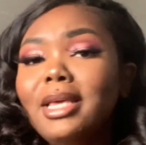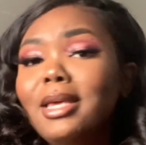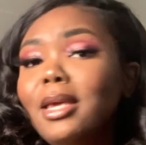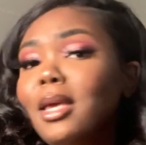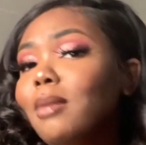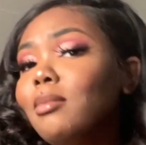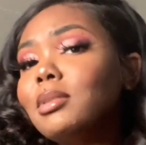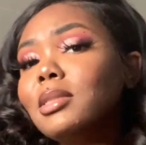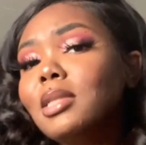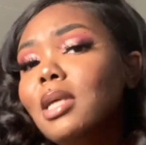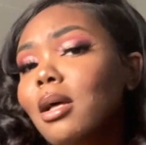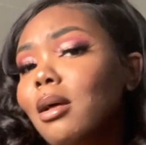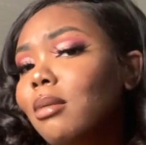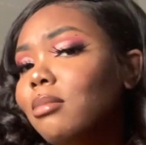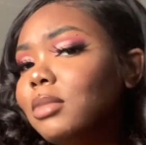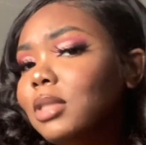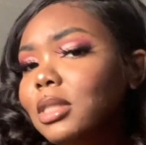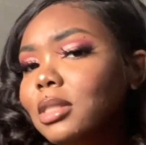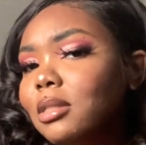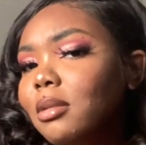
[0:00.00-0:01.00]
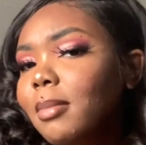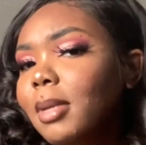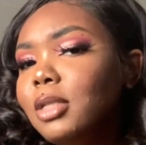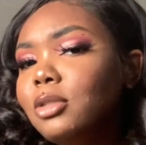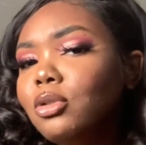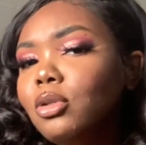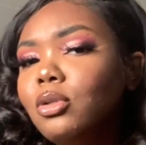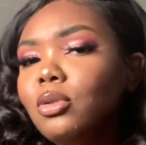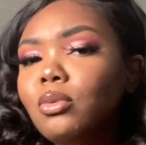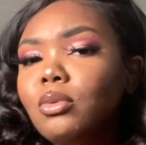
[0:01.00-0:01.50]
Keep some just to make
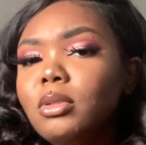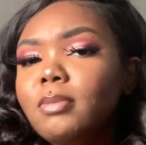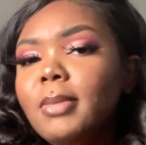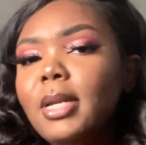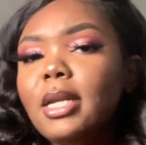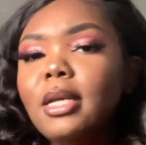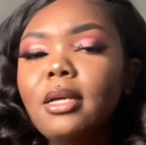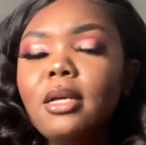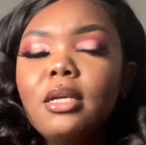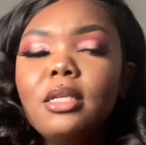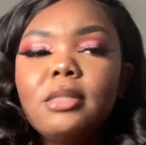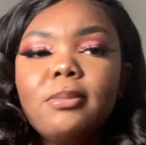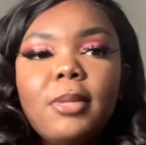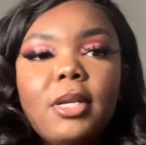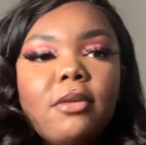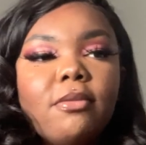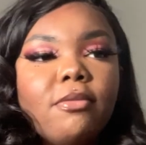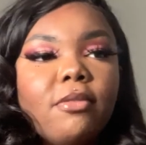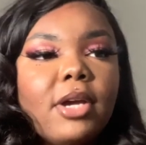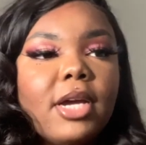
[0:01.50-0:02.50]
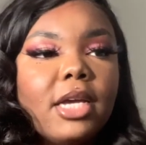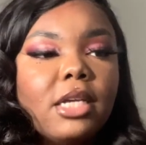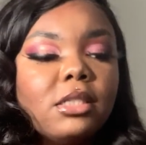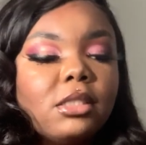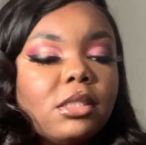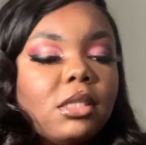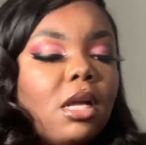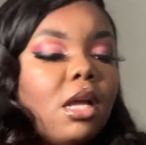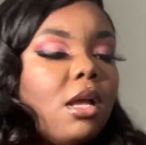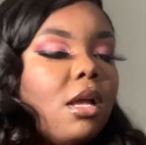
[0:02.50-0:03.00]
sure you smell good, smell fresh.